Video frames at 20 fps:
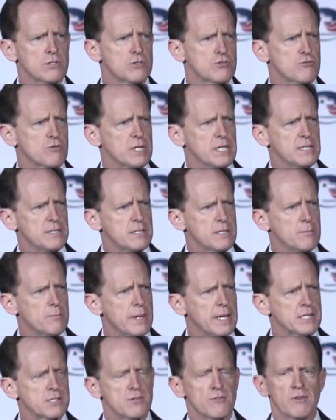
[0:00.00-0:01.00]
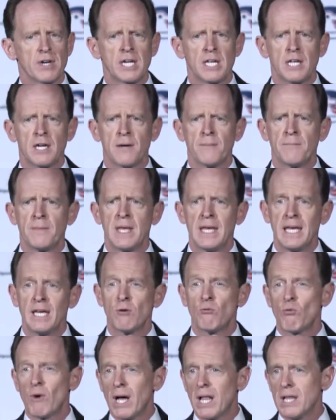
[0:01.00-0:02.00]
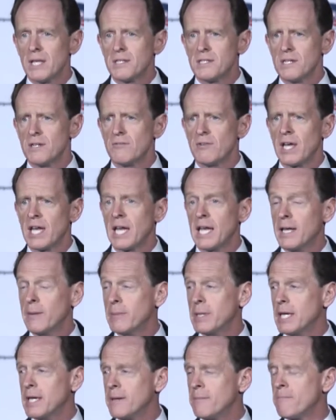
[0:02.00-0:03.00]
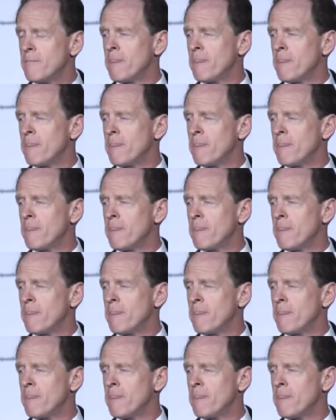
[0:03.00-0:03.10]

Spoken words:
streets in Pennsylvania in relative anonymity.